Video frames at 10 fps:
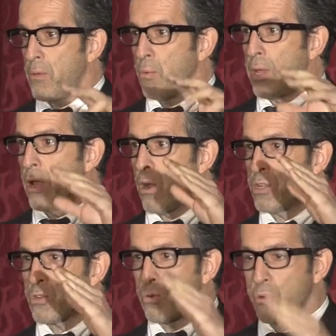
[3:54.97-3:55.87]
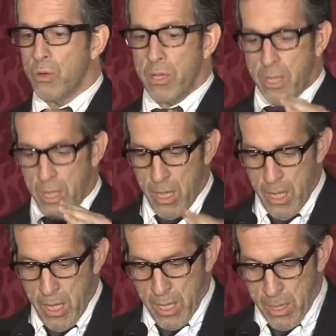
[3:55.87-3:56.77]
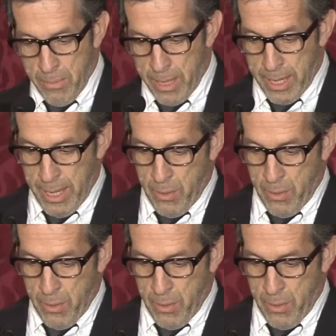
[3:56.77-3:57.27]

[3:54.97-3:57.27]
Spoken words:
And we are truly committed,